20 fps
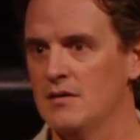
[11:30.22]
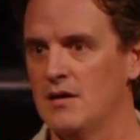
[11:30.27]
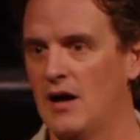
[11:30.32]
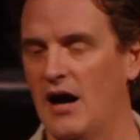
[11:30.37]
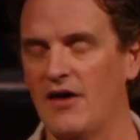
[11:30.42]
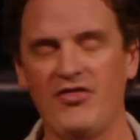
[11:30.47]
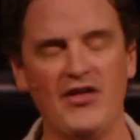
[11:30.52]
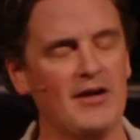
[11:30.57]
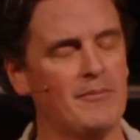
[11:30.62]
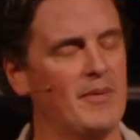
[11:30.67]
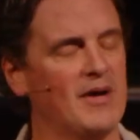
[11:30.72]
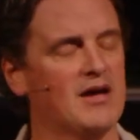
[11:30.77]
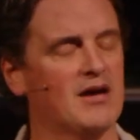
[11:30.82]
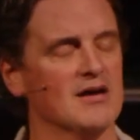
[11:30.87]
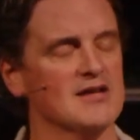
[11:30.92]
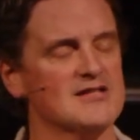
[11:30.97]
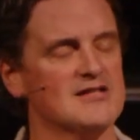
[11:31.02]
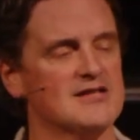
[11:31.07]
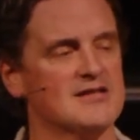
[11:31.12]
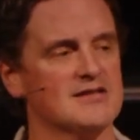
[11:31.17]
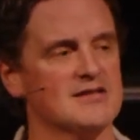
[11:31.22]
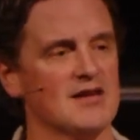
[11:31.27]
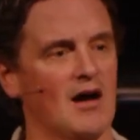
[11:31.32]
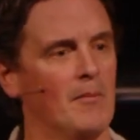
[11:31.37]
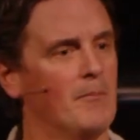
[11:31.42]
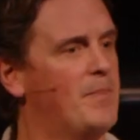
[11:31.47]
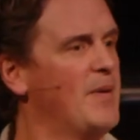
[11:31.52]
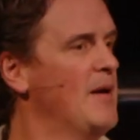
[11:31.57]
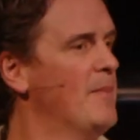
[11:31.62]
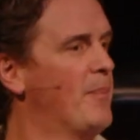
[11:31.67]
I think because
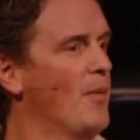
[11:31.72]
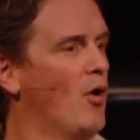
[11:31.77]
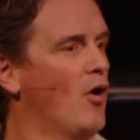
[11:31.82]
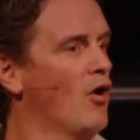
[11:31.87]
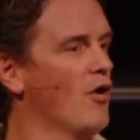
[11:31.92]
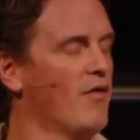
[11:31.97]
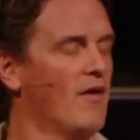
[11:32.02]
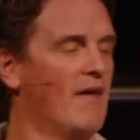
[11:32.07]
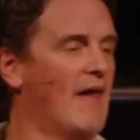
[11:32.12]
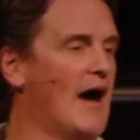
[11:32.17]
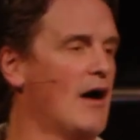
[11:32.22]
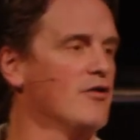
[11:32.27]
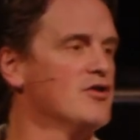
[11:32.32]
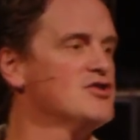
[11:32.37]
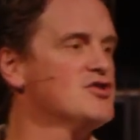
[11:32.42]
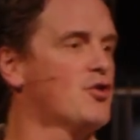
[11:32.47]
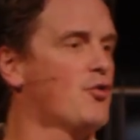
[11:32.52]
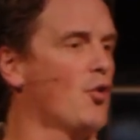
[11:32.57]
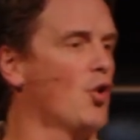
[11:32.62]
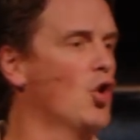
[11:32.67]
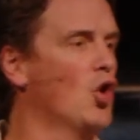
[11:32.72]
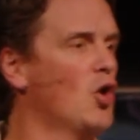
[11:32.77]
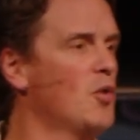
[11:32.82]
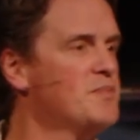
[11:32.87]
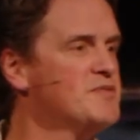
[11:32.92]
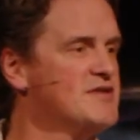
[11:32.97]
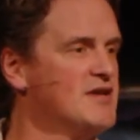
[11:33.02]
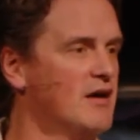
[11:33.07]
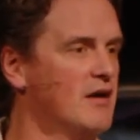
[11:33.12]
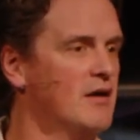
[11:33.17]
some people are the loudest
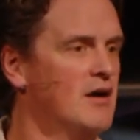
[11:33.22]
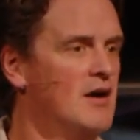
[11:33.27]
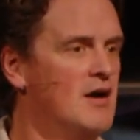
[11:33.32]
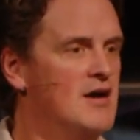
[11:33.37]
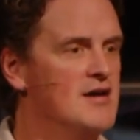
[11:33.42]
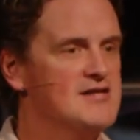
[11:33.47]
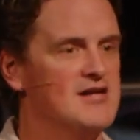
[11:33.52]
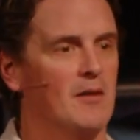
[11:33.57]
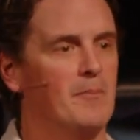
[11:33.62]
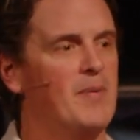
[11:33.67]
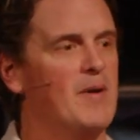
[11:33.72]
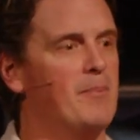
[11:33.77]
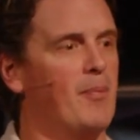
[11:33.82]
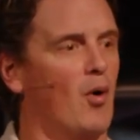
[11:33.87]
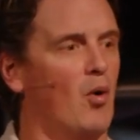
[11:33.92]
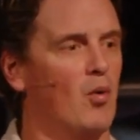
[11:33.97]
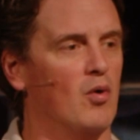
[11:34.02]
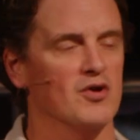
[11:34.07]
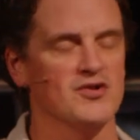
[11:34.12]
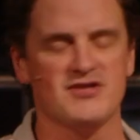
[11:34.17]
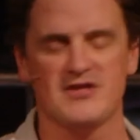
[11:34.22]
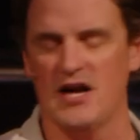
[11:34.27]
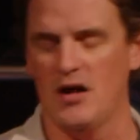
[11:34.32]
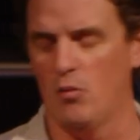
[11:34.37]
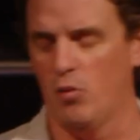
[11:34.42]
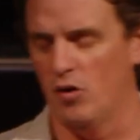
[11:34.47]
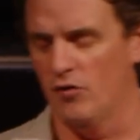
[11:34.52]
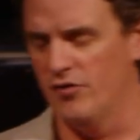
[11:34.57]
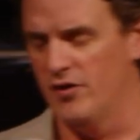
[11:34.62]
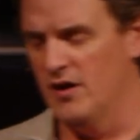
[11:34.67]
groups, and some people will say,
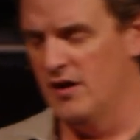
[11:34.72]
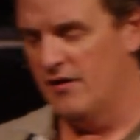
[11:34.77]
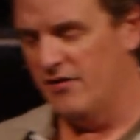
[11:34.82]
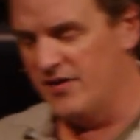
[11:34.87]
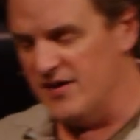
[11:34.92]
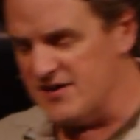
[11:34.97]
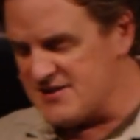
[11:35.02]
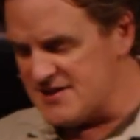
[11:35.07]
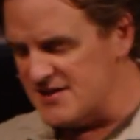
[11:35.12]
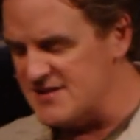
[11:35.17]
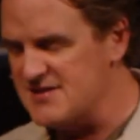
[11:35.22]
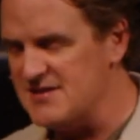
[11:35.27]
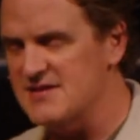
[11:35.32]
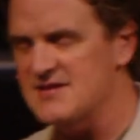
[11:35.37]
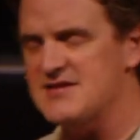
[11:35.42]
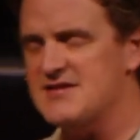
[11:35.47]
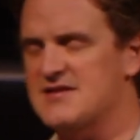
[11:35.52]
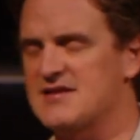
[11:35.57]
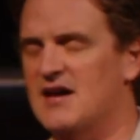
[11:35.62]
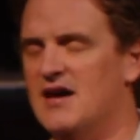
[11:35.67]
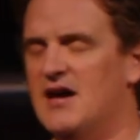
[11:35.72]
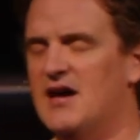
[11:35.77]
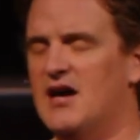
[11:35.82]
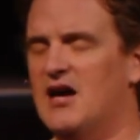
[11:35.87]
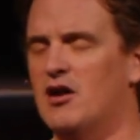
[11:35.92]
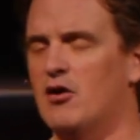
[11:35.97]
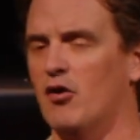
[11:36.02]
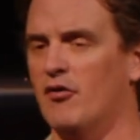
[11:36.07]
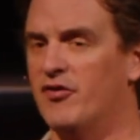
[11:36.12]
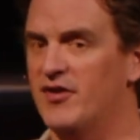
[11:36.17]
well, this isn't
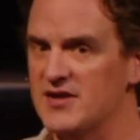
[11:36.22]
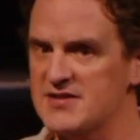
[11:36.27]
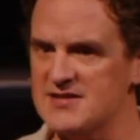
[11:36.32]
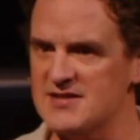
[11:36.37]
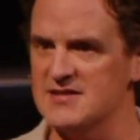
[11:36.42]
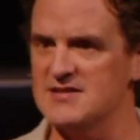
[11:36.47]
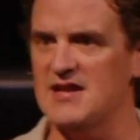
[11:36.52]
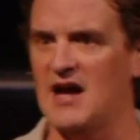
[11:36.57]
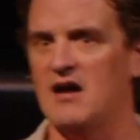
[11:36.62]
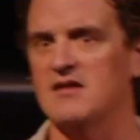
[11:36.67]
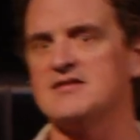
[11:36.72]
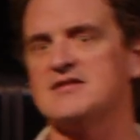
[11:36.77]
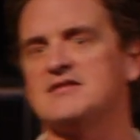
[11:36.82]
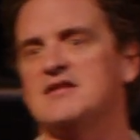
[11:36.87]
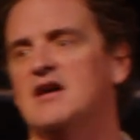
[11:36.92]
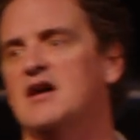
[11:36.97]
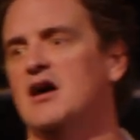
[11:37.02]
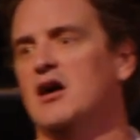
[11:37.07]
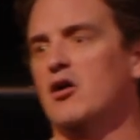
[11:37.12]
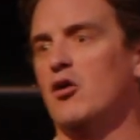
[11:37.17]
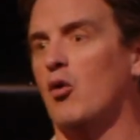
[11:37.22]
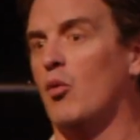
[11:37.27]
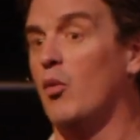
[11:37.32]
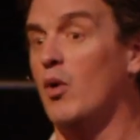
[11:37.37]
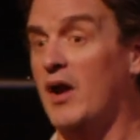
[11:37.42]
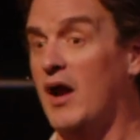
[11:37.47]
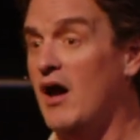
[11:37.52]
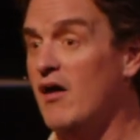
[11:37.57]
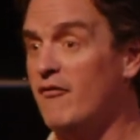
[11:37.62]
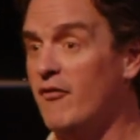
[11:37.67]
sin, or this is now sin, or
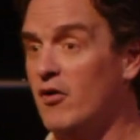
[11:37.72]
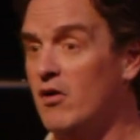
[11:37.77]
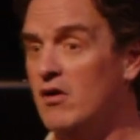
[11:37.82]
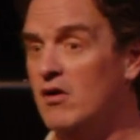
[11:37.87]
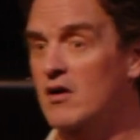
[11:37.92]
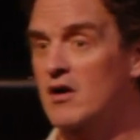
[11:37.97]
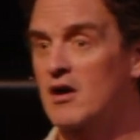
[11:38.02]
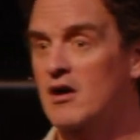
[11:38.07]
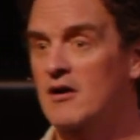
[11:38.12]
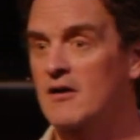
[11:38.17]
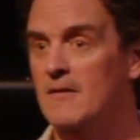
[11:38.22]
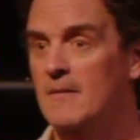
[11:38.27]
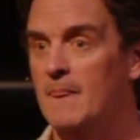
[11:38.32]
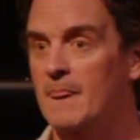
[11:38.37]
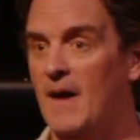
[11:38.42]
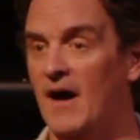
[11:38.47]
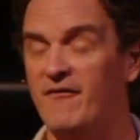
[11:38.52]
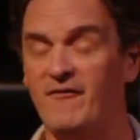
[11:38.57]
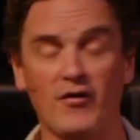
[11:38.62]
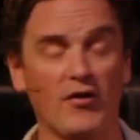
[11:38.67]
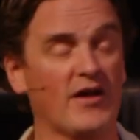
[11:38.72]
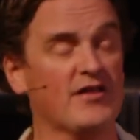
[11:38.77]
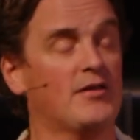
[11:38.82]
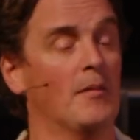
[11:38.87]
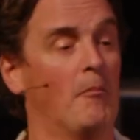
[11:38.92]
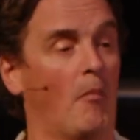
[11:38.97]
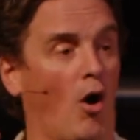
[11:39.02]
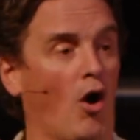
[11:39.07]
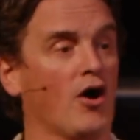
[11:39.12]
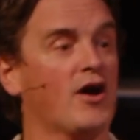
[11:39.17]
whatever. I feel like the
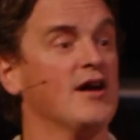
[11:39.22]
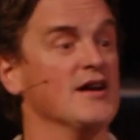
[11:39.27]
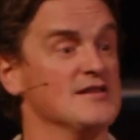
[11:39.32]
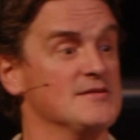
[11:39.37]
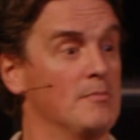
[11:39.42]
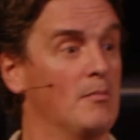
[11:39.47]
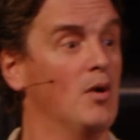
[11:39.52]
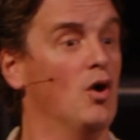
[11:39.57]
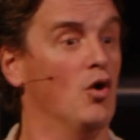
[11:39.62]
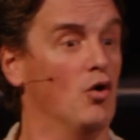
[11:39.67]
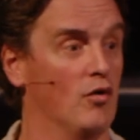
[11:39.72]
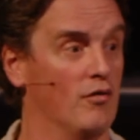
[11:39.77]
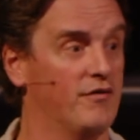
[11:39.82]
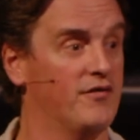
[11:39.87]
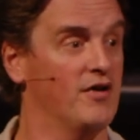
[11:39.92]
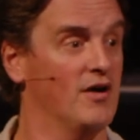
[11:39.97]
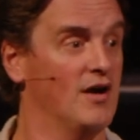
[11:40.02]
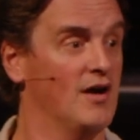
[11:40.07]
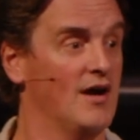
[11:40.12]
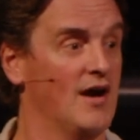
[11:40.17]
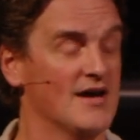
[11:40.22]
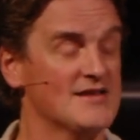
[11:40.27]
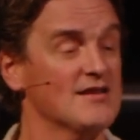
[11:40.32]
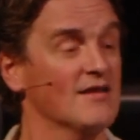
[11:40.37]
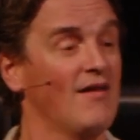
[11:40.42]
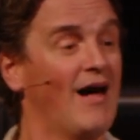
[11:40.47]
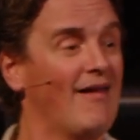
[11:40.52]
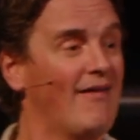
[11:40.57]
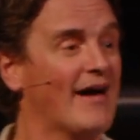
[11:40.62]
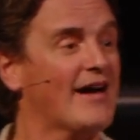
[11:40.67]
mark has moved. It's a
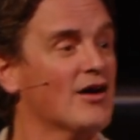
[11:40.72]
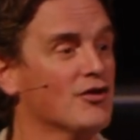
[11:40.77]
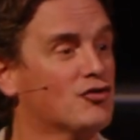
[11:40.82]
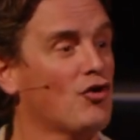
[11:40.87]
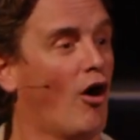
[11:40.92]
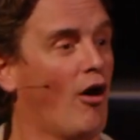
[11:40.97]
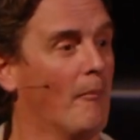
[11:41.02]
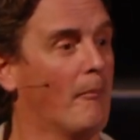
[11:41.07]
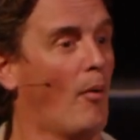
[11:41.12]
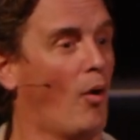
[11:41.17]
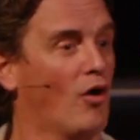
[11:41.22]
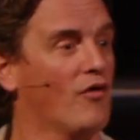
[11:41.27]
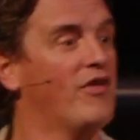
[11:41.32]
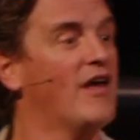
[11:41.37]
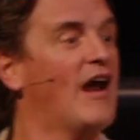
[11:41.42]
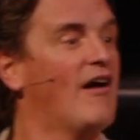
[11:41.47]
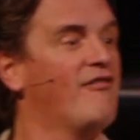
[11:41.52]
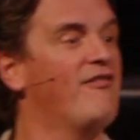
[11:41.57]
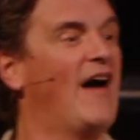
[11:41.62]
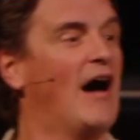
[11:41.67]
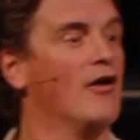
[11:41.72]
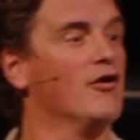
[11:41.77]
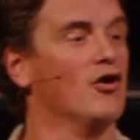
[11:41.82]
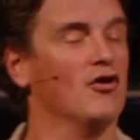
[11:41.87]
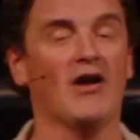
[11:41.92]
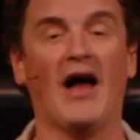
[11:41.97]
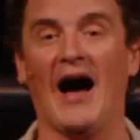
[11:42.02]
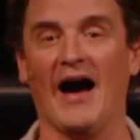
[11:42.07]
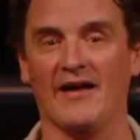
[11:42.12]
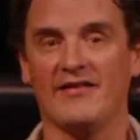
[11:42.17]
lot like a dartboard that I found
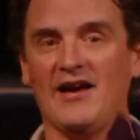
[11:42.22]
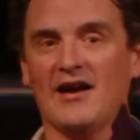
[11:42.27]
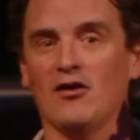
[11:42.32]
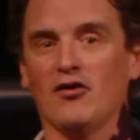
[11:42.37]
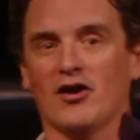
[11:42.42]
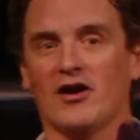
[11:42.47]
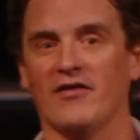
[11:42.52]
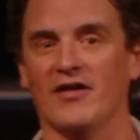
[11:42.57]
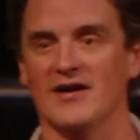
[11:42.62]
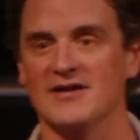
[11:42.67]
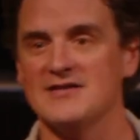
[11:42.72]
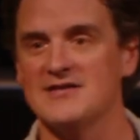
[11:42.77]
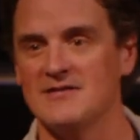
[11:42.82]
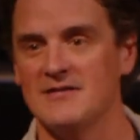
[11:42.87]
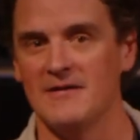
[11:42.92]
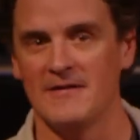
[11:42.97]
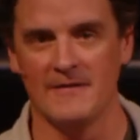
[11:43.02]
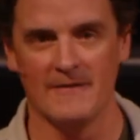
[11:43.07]
online. Take a look at this.